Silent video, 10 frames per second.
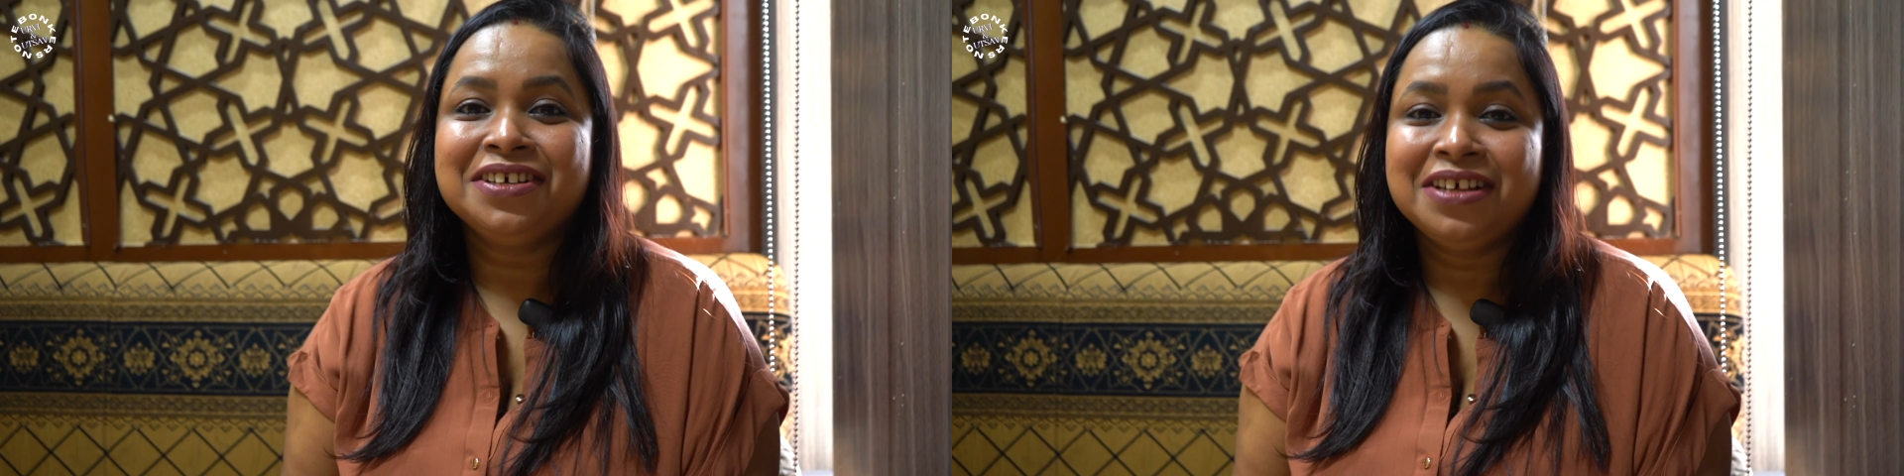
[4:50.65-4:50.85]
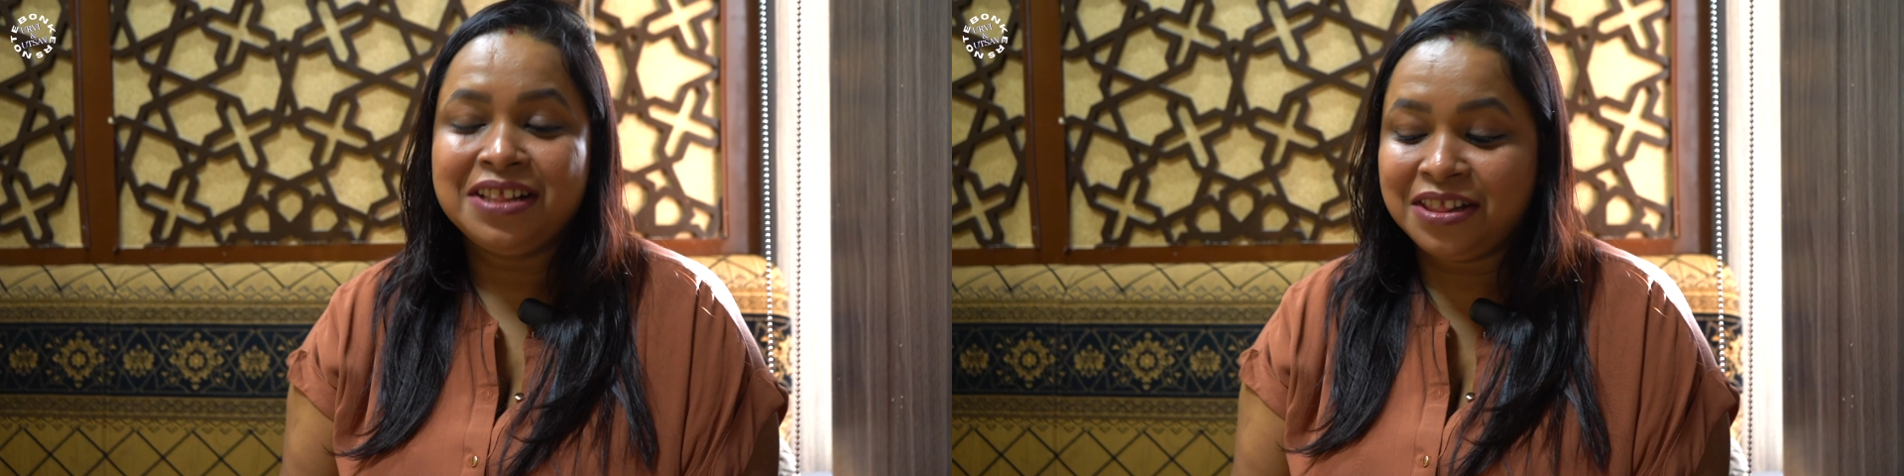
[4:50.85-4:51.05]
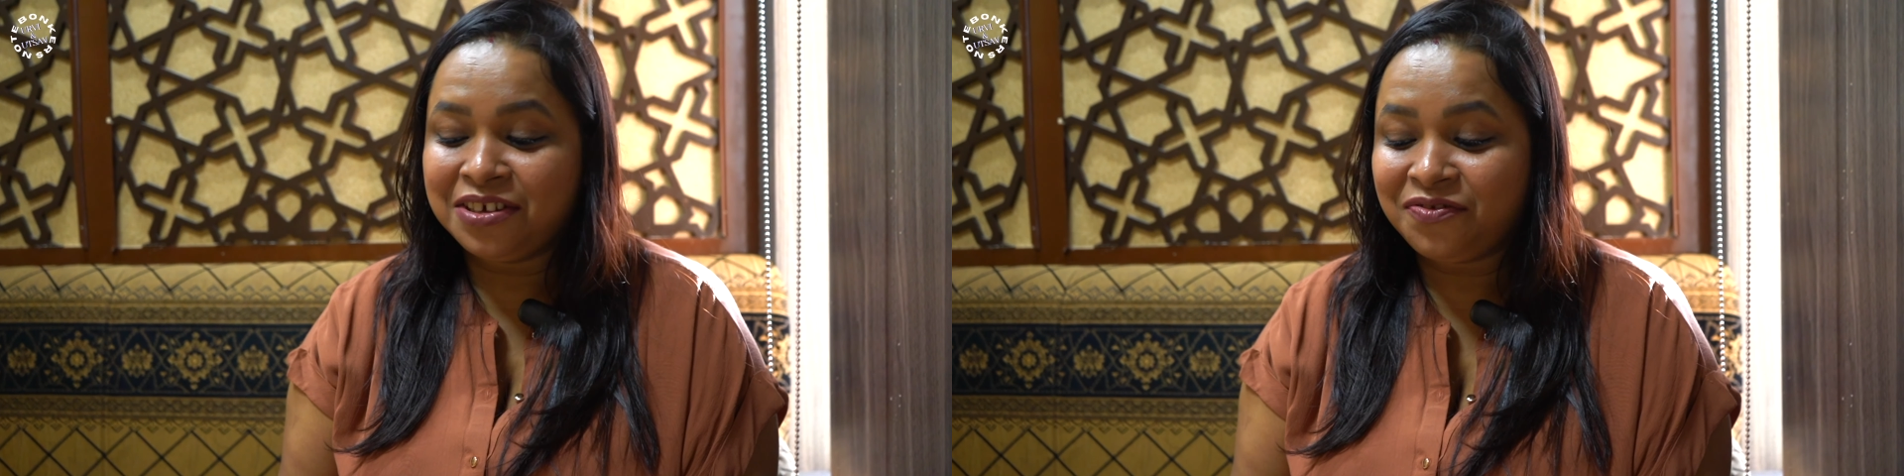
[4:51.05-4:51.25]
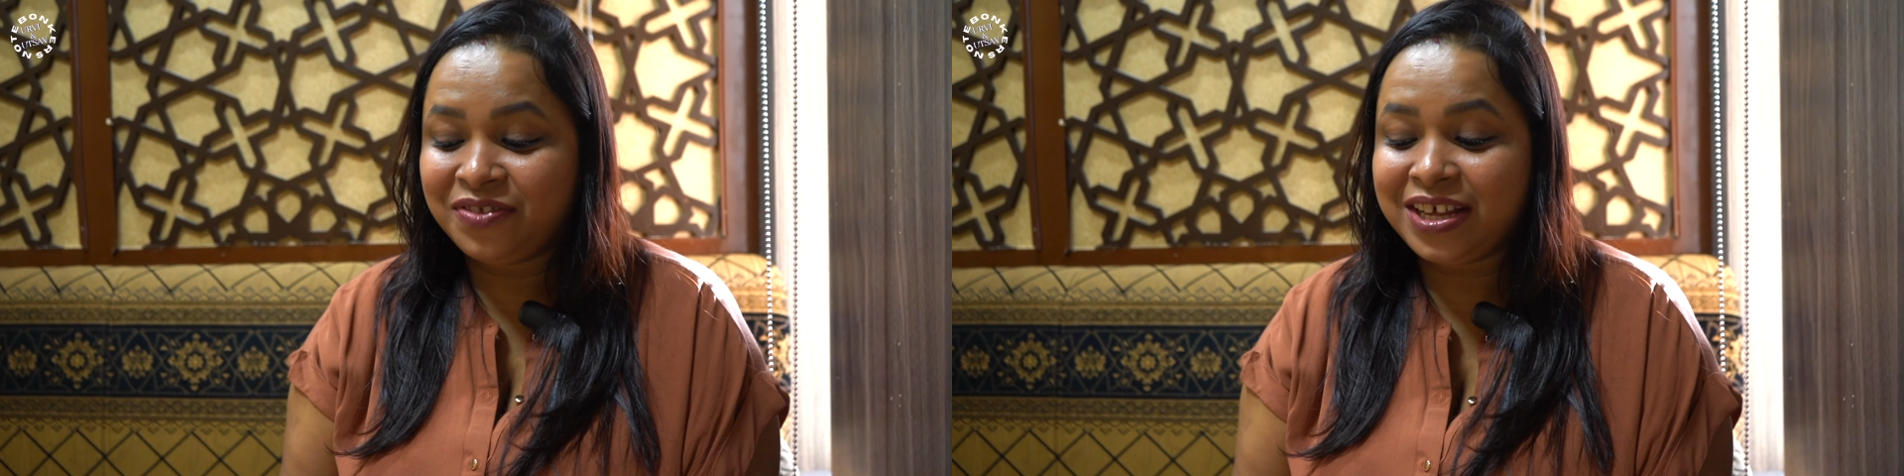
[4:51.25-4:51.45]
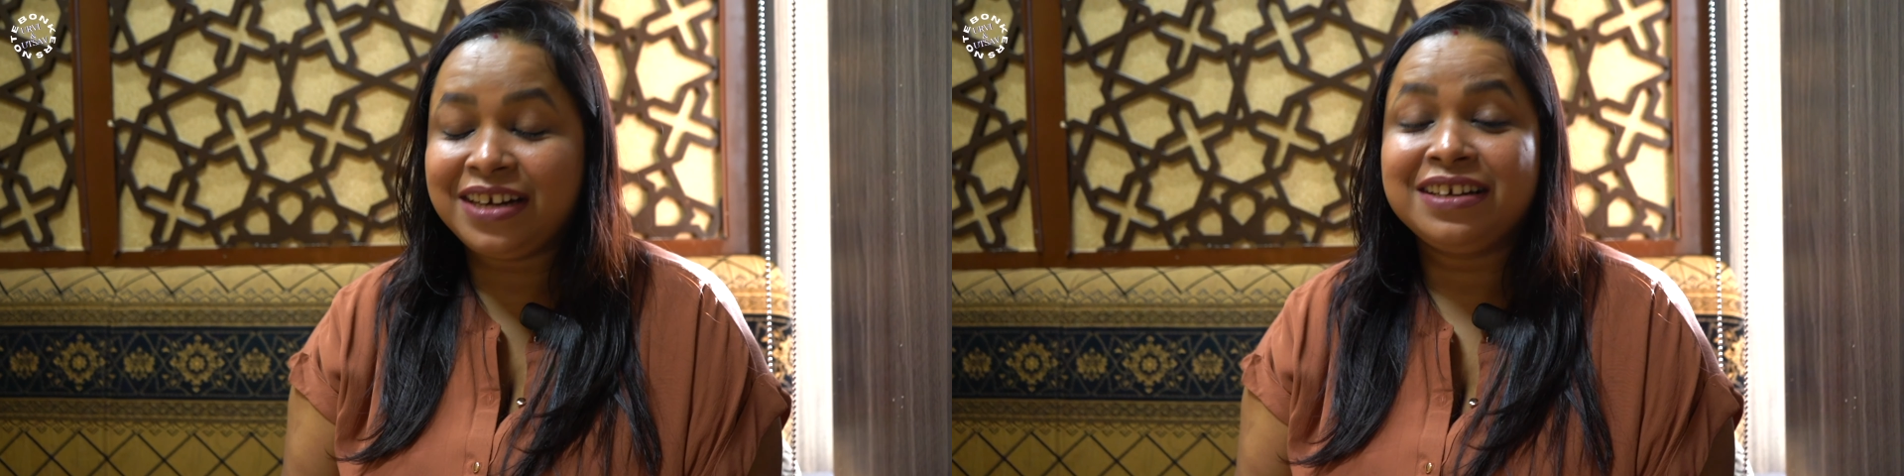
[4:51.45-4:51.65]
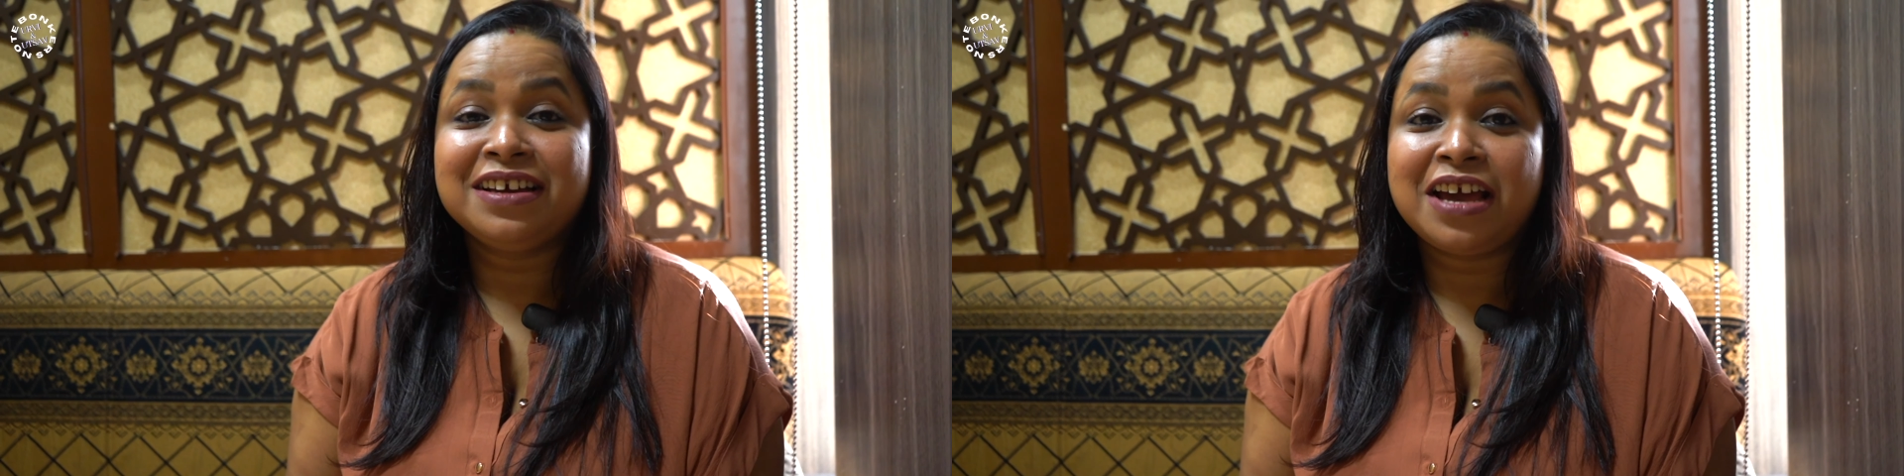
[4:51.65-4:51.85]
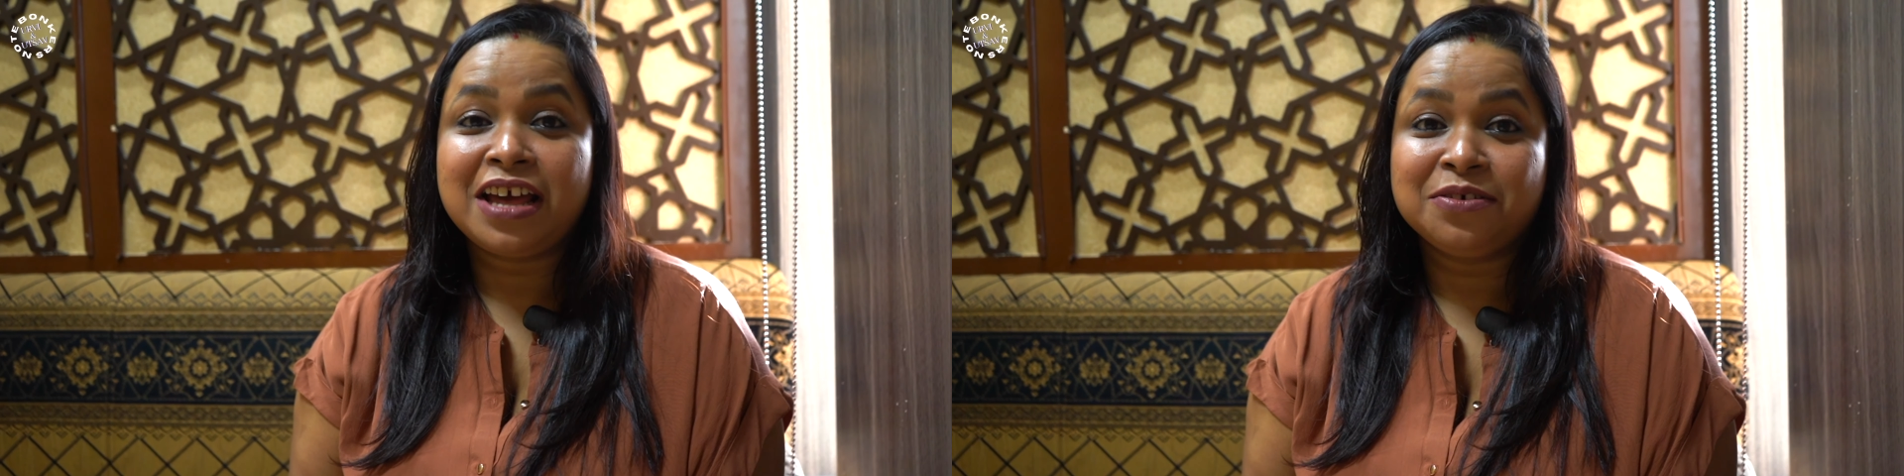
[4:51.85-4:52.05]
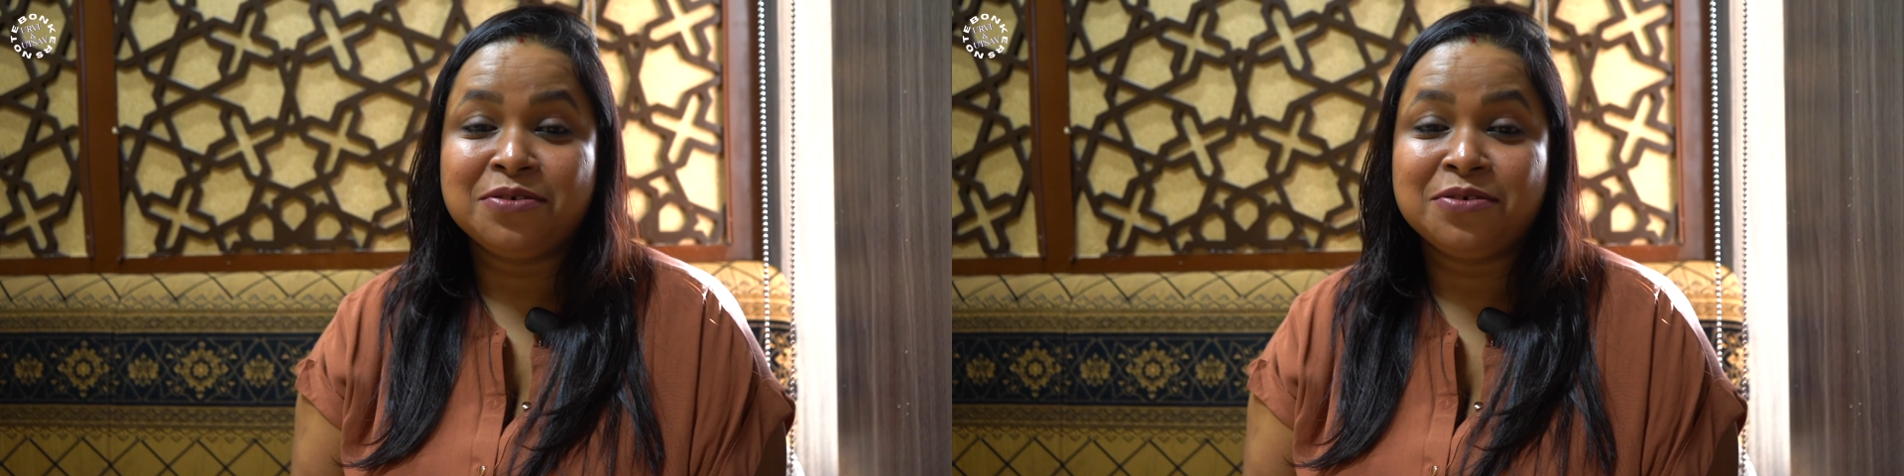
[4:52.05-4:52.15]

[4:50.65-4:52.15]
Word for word: love that and